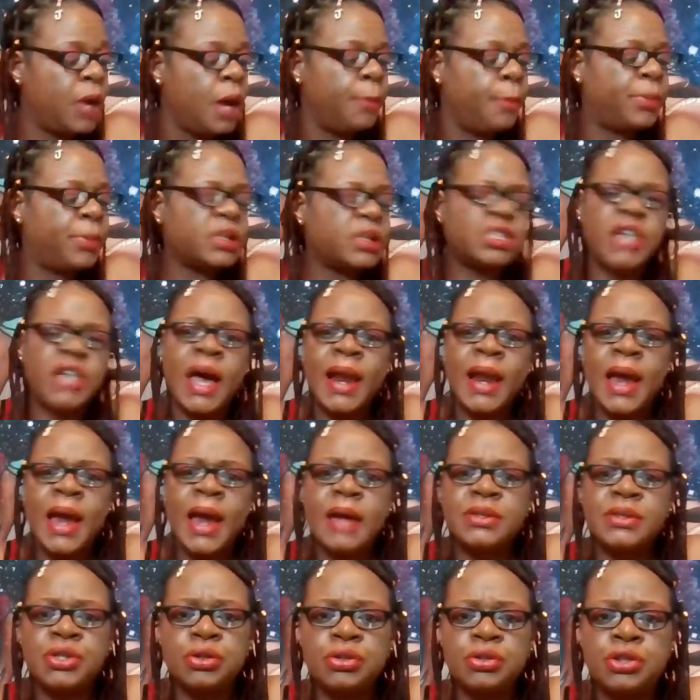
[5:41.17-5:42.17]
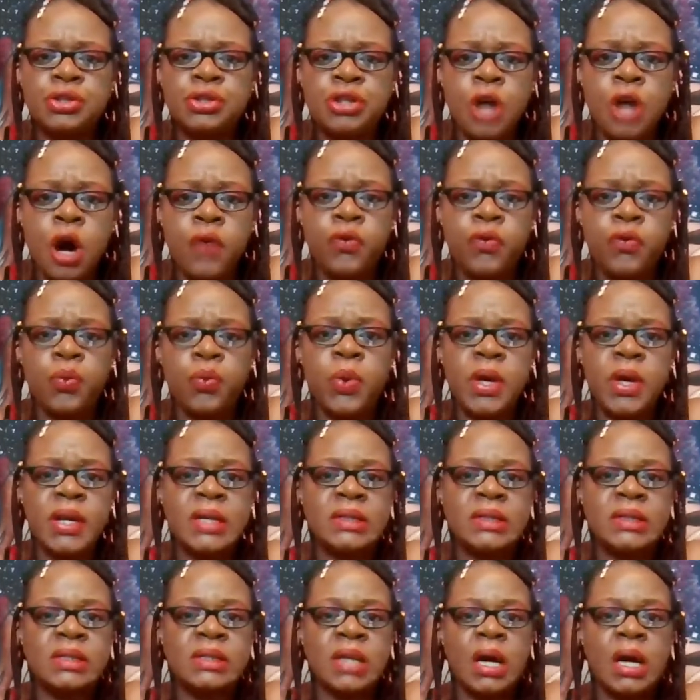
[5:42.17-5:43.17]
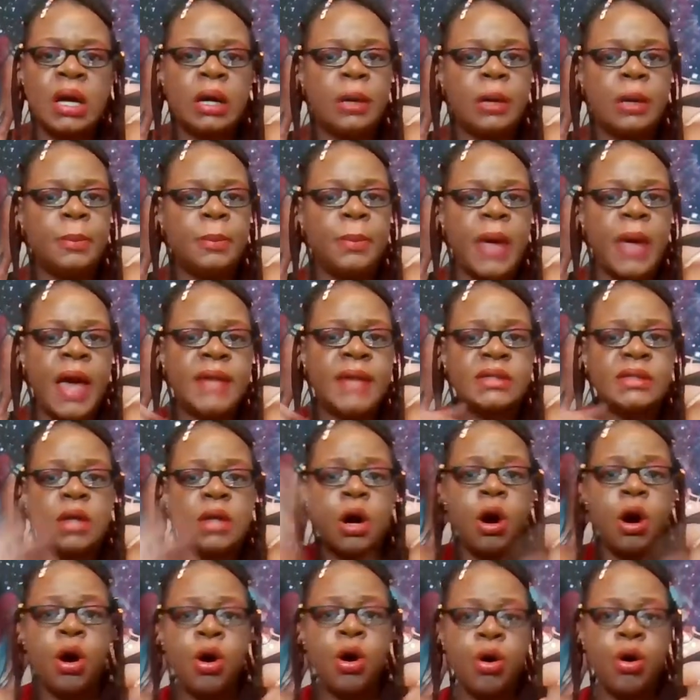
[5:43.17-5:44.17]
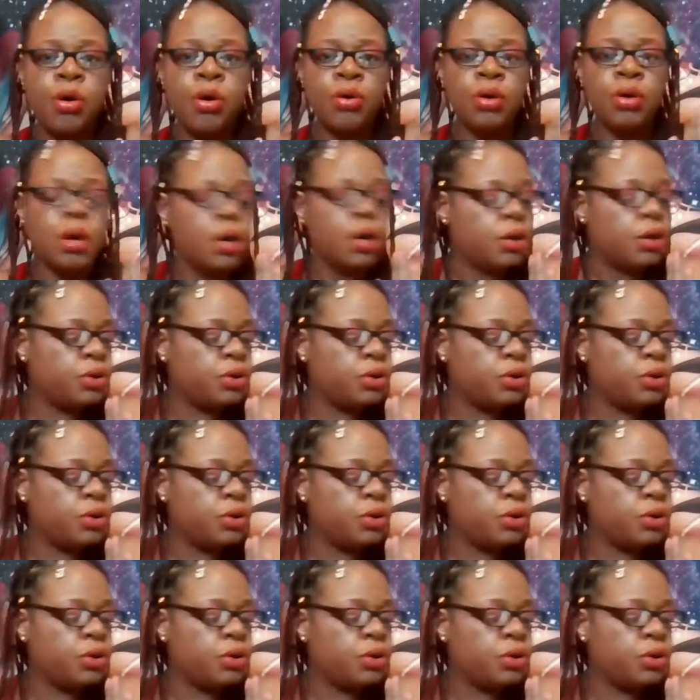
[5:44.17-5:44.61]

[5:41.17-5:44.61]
but shout out to Jehovah's Witness as a whole,